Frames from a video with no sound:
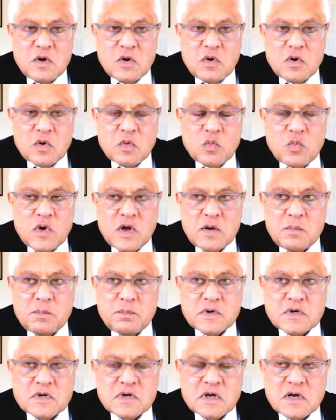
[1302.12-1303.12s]
or one
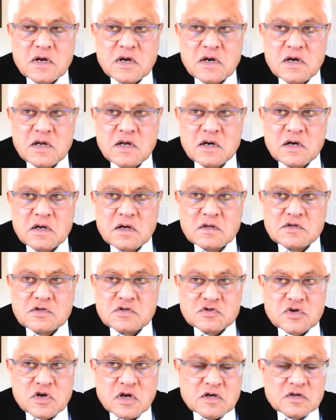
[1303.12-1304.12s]
particular
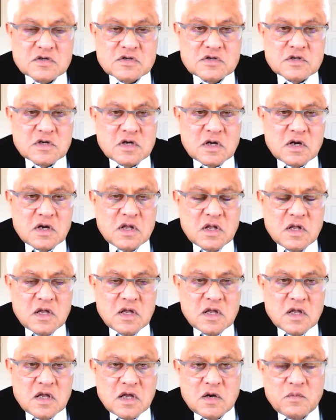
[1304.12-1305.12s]
structure
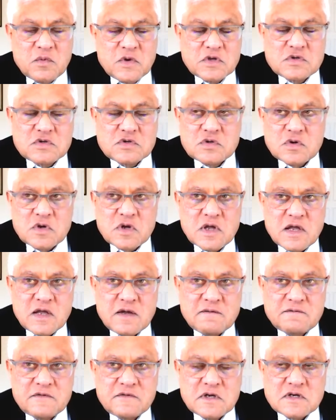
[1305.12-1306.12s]
in which you
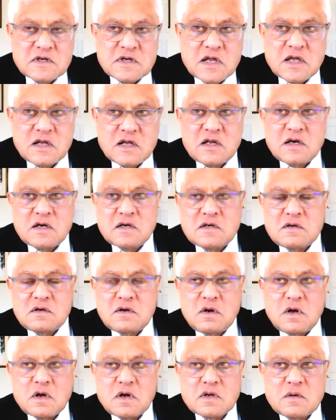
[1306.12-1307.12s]
have the tenant
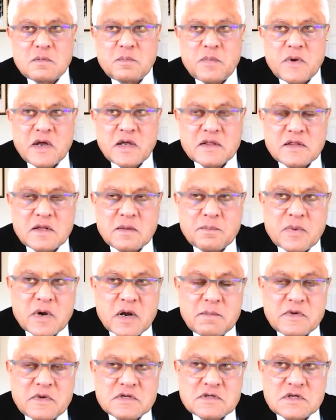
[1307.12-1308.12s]
occupy the
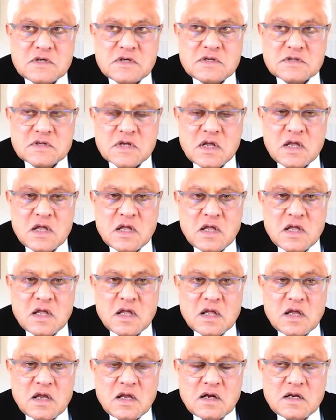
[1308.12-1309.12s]
premises,
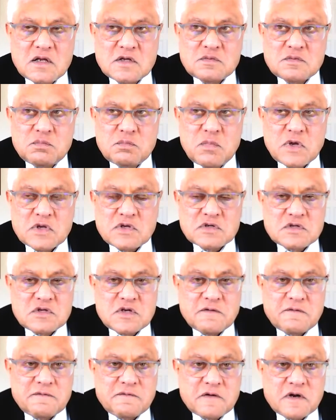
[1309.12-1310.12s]
it is much
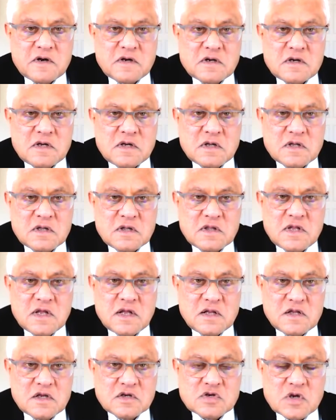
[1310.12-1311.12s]
different
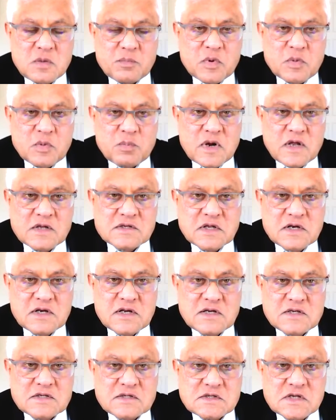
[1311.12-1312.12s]
than the shopping plaza
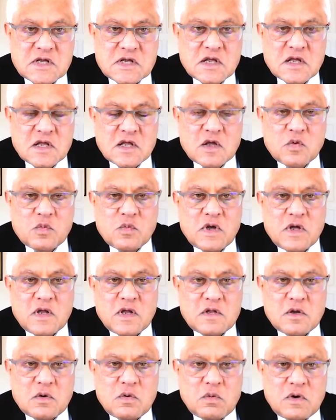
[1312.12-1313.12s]
lease, where
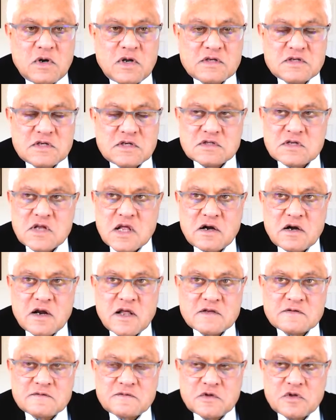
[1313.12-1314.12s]
the whole lease is
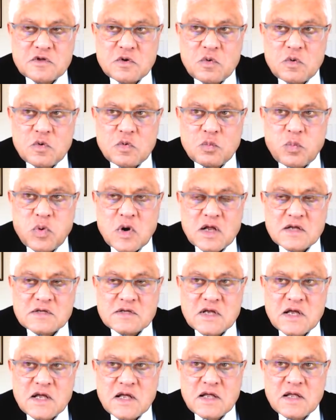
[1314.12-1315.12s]
standardized for the whole
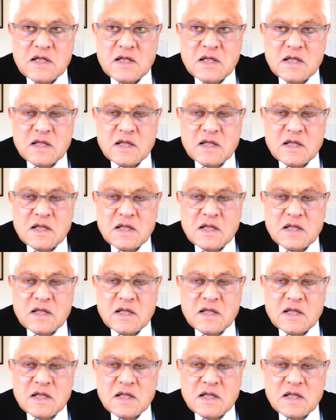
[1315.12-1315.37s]
plaza.